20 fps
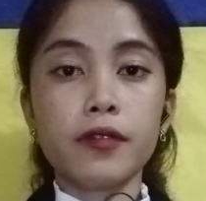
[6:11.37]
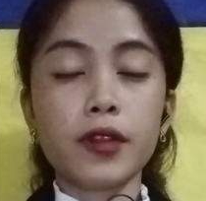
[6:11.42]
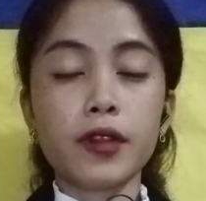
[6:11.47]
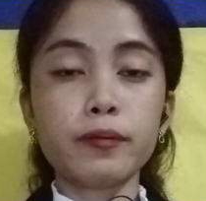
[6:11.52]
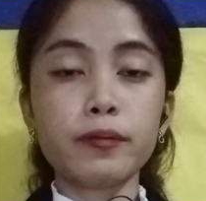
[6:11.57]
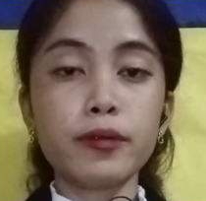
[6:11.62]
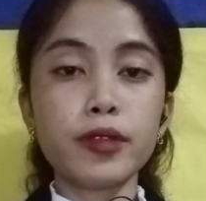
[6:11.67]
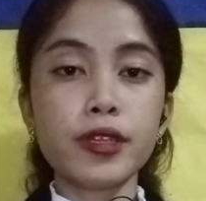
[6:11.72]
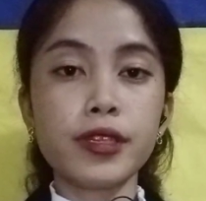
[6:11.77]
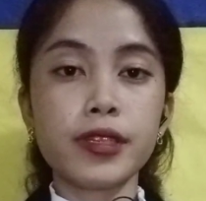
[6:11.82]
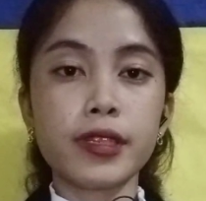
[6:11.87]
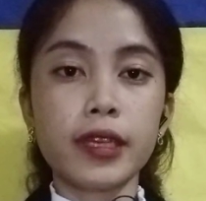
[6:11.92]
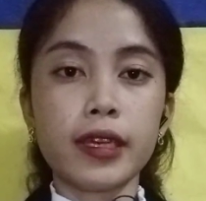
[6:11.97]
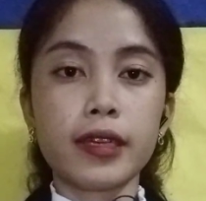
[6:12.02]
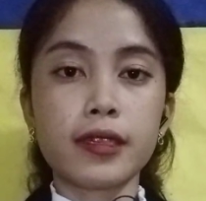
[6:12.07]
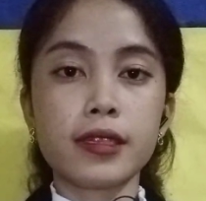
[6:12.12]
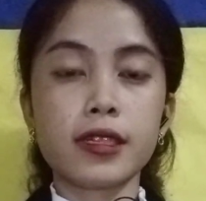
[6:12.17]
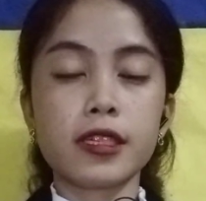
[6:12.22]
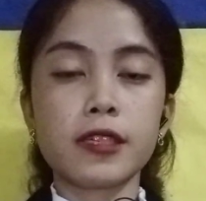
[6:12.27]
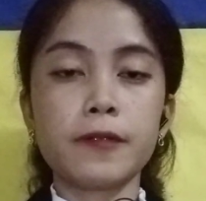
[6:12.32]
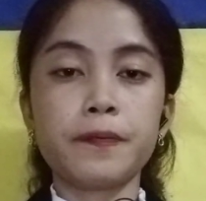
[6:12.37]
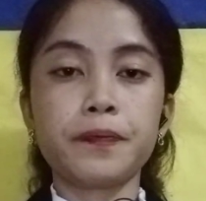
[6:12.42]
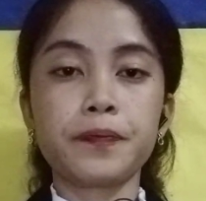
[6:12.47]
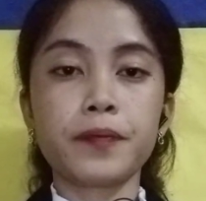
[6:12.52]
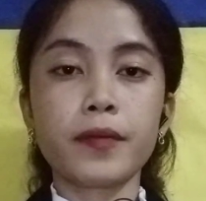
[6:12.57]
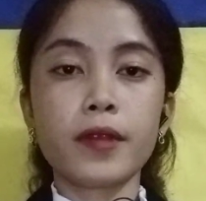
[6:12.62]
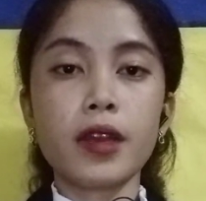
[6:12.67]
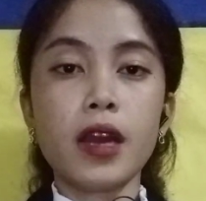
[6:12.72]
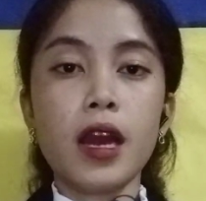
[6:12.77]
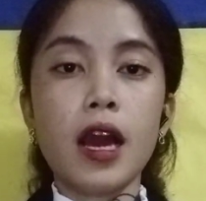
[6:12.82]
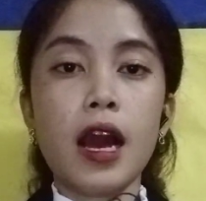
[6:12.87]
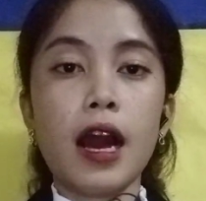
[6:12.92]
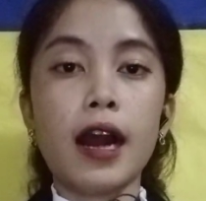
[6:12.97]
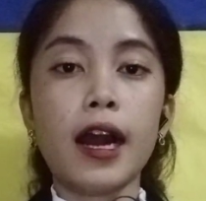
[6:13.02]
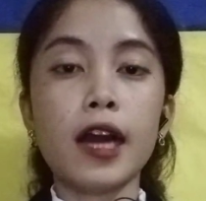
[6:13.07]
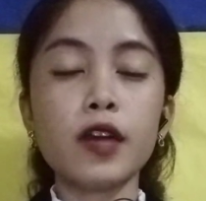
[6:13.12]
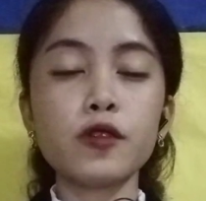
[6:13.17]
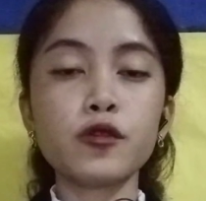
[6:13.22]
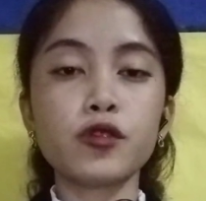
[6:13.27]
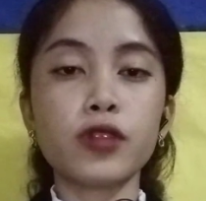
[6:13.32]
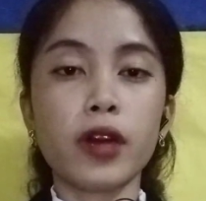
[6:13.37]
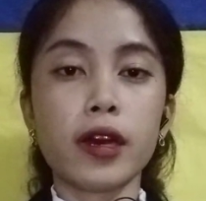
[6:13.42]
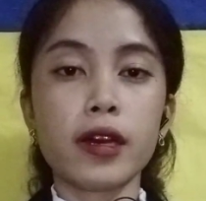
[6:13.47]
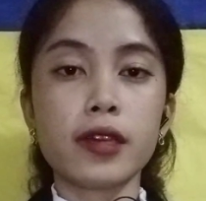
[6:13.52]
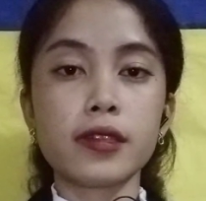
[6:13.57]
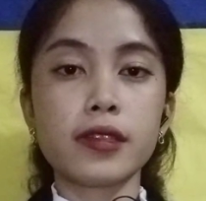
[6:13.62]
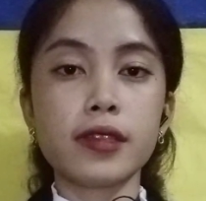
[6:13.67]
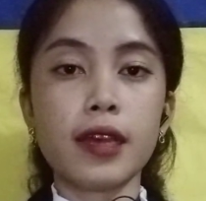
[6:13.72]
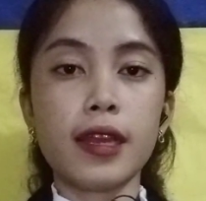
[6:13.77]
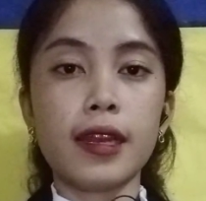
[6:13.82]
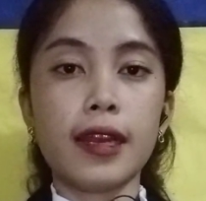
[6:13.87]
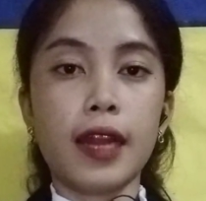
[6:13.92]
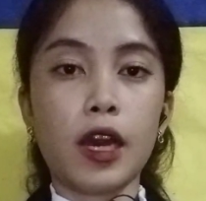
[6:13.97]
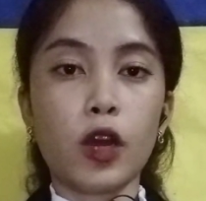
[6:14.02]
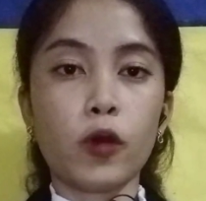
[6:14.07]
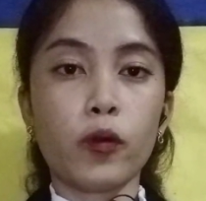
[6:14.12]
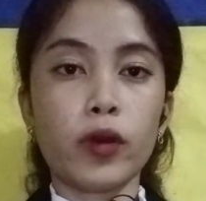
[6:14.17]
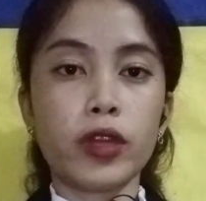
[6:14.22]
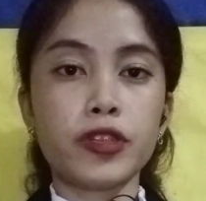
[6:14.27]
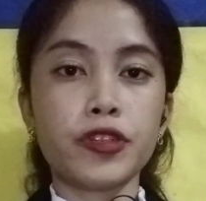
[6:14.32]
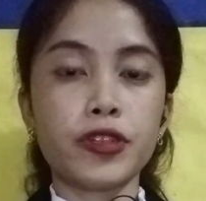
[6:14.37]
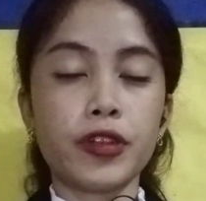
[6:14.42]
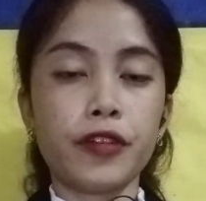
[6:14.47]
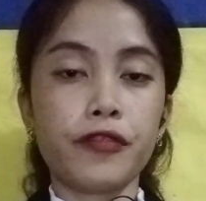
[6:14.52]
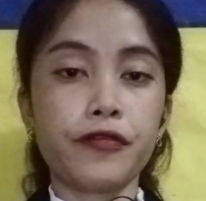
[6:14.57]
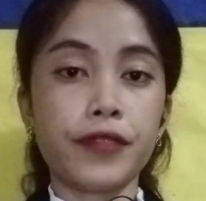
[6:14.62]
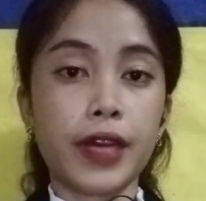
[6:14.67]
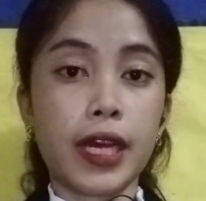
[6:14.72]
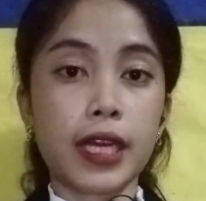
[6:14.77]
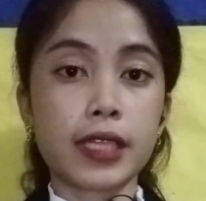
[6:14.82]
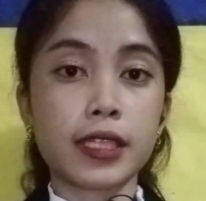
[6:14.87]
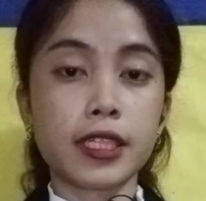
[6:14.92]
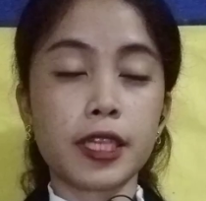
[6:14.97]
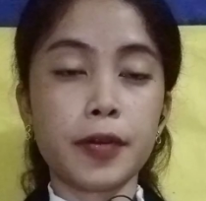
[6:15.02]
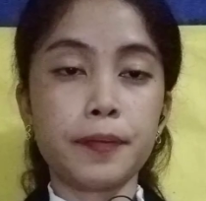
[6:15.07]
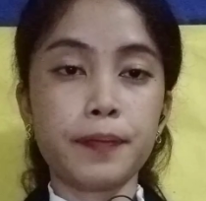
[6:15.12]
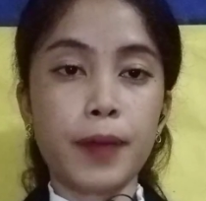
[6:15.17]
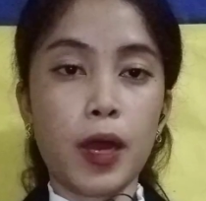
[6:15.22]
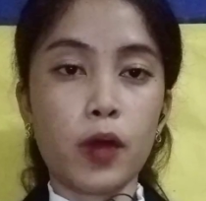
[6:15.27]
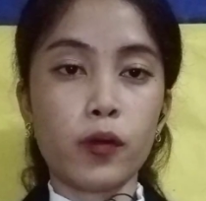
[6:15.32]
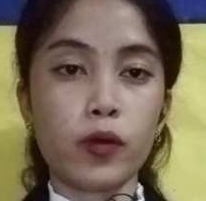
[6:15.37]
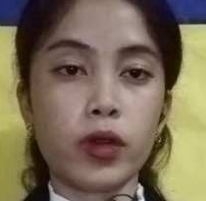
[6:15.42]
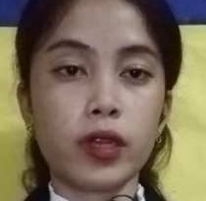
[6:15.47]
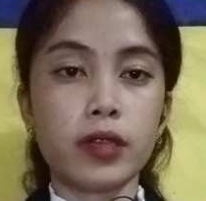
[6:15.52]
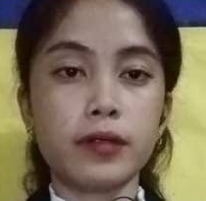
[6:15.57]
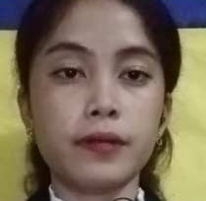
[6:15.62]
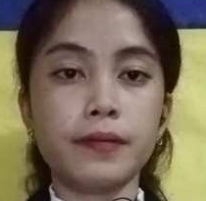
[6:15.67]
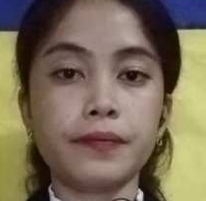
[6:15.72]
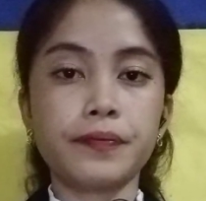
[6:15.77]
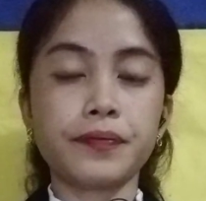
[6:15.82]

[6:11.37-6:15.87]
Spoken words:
Number 6. How does a language affect power?